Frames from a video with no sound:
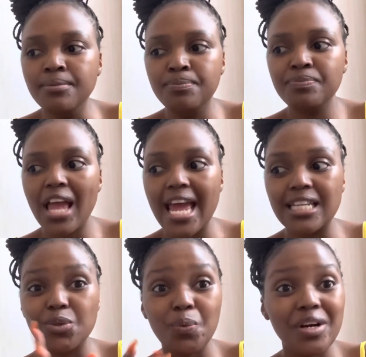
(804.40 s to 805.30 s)

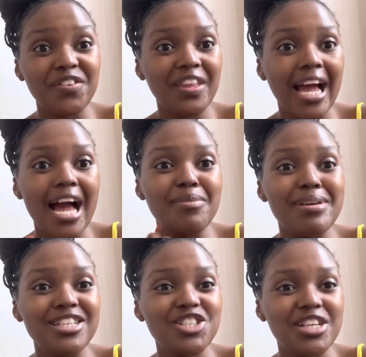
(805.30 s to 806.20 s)
and one of the guy
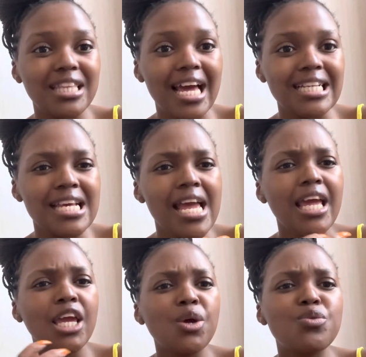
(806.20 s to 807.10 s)
mentioned that
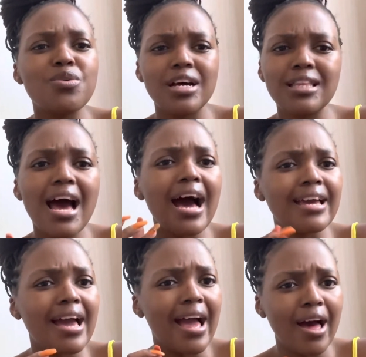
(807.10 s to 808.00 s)
he'd rather
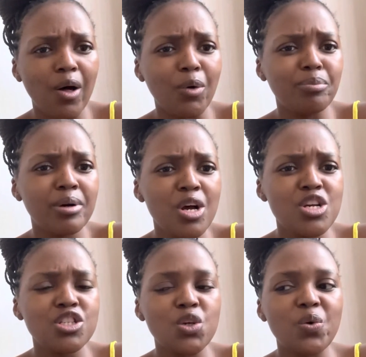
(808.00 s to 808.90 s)
hire help
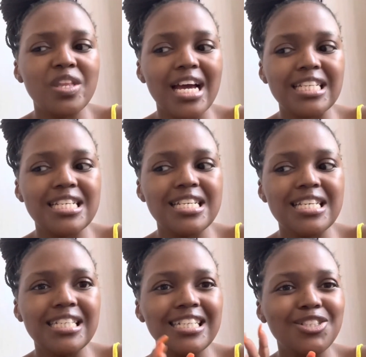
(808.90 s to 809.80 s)
so that
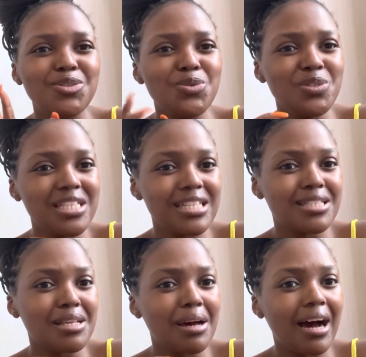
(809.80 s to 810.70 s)
he
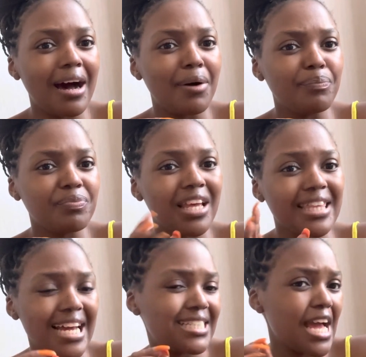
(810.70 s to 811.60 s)
uses um,
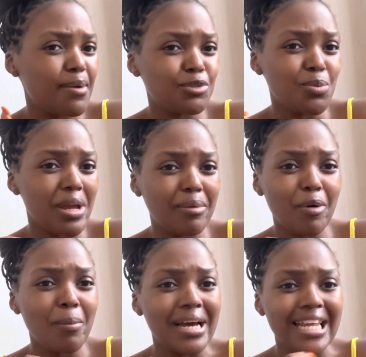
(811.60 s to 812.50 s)
that time to make
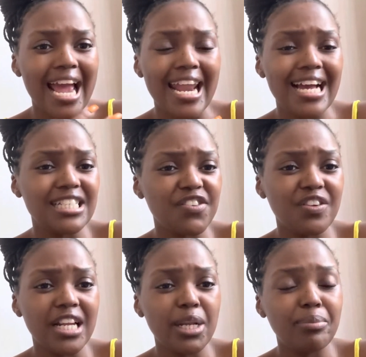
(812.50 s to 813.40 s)
more money and i
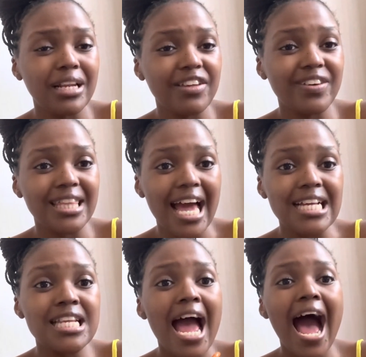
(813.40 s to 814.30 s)
definitely believe in
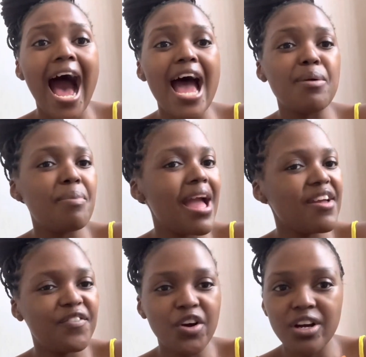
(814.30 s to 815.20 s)
that i pay
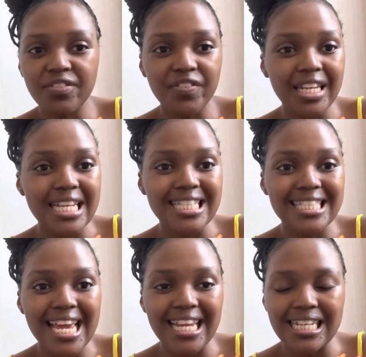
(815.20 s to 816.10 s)
for convenience
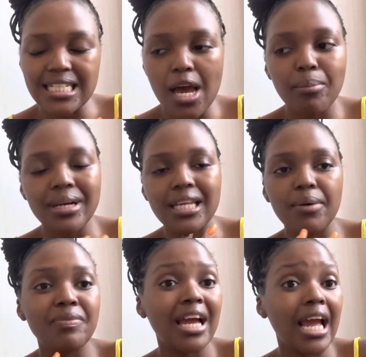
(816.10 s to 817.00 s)
anytime but
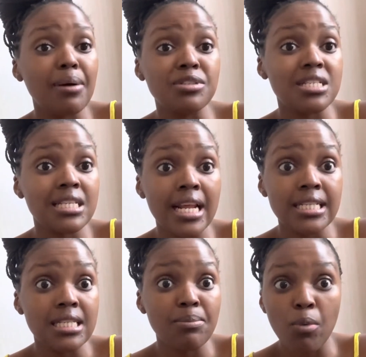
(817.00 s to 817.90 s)
i'm just
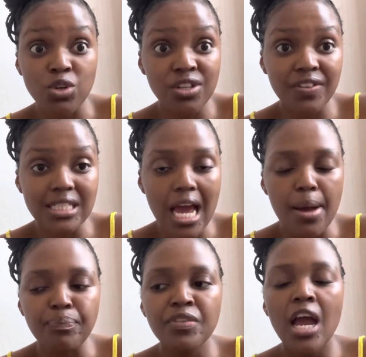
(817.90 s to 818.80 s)
lazy most of the
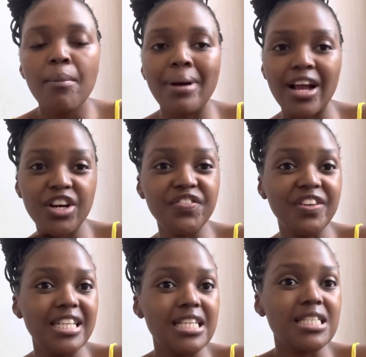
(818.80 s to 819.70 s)
time my
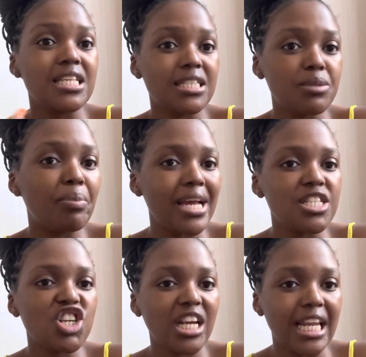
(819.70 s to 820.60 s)
convenience is
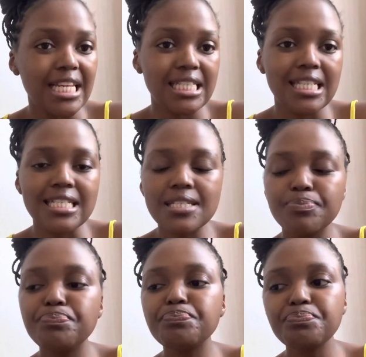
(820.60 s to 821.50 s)
based on laziness
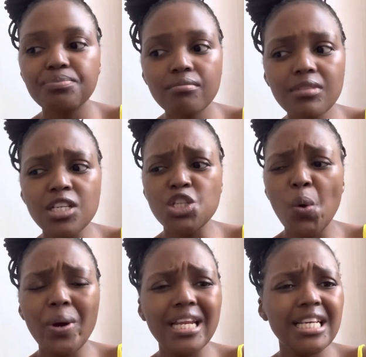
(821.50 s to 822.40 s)
and so
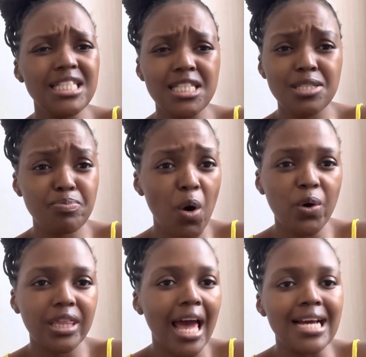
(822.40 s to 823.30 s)
when he
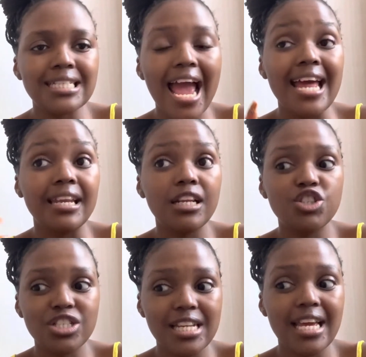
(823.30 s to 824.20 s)
spoke that, and
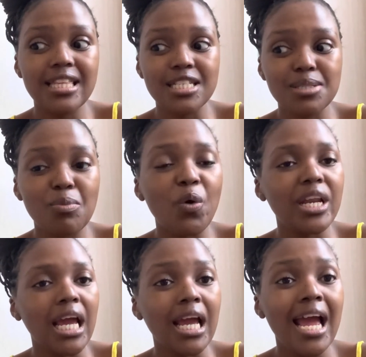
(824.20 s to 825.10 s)
today this
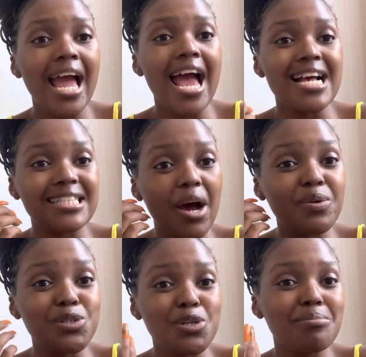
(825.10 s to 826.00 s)
morning, as I
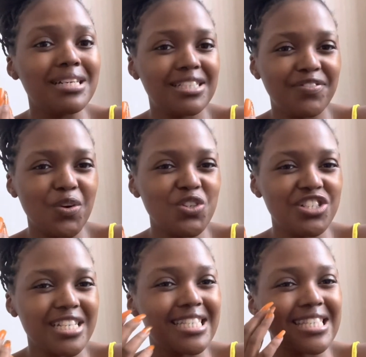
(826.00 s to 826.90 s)
was doing my
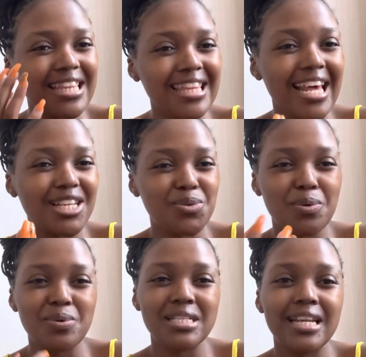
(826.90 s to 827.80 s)
devotions, that is what
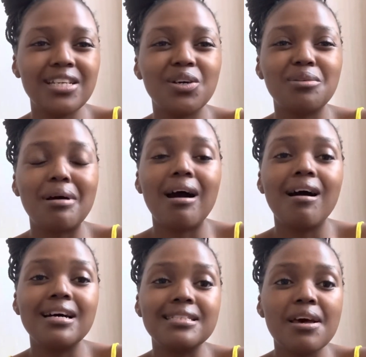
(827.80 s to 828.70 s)
was laid on my
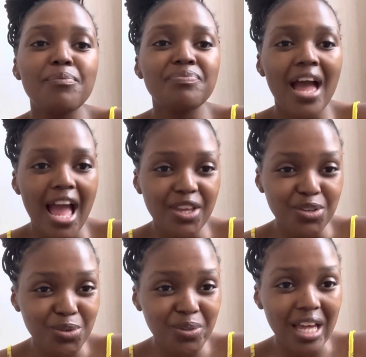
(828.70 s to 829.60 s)
heart. I
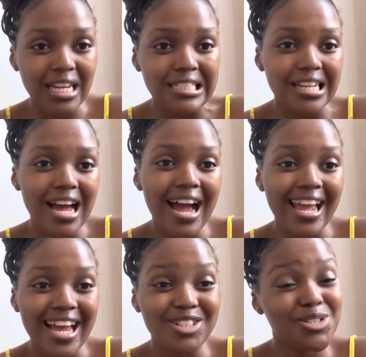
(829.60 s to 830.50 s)
knew that I
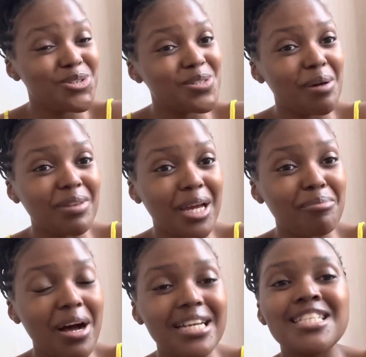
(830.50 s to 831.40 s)
had to do something
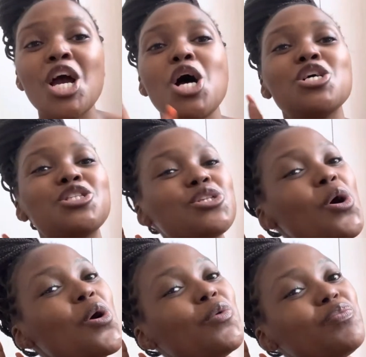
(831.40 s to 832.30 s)
about it.
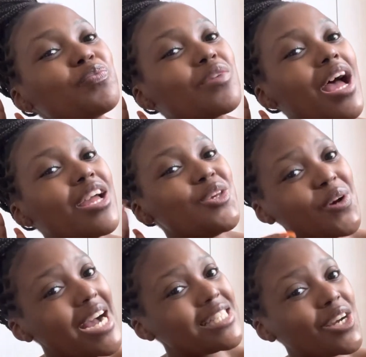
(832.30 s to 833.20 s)
So you
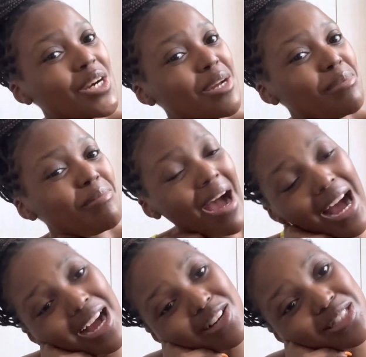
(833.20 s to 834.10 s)
guys are going to be my
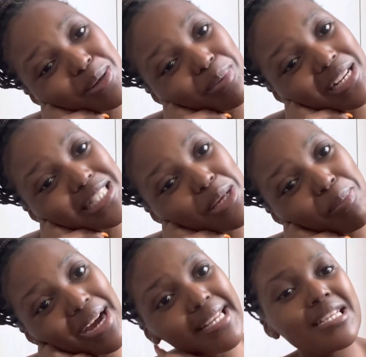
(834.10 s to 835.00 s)
accountability
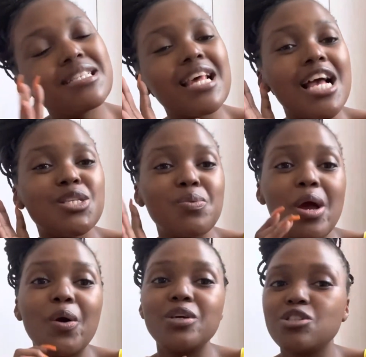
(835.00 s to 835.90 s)
partners as we are
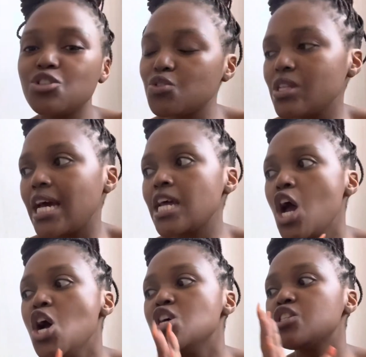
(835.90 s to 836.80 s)
going to do that.
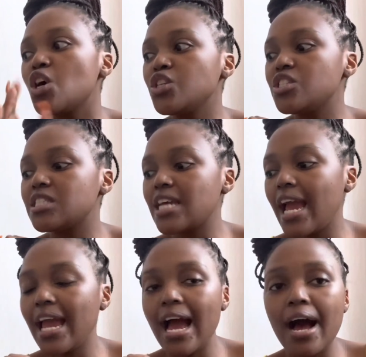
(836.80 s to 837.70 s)
So
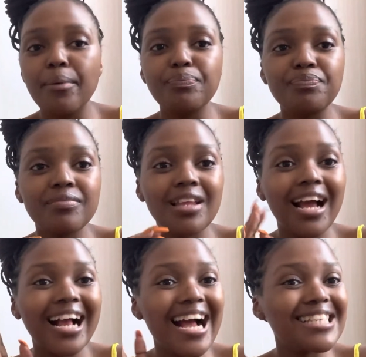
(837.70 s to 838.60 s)
today, um,
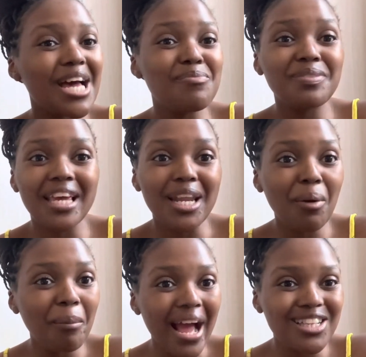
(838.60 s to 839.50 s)
guys, I'm
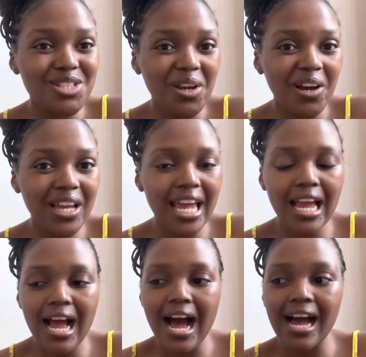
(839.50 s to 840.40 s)
getting back to
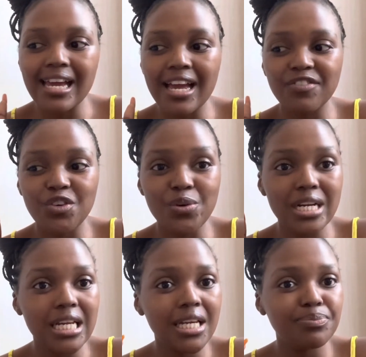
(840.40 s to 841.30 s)
cooking. I have
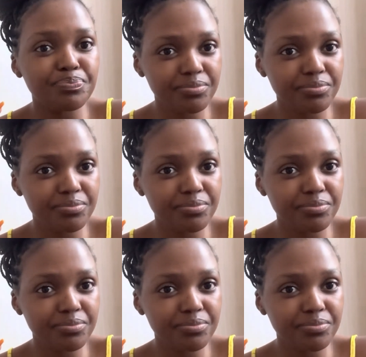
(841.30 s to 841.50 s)
already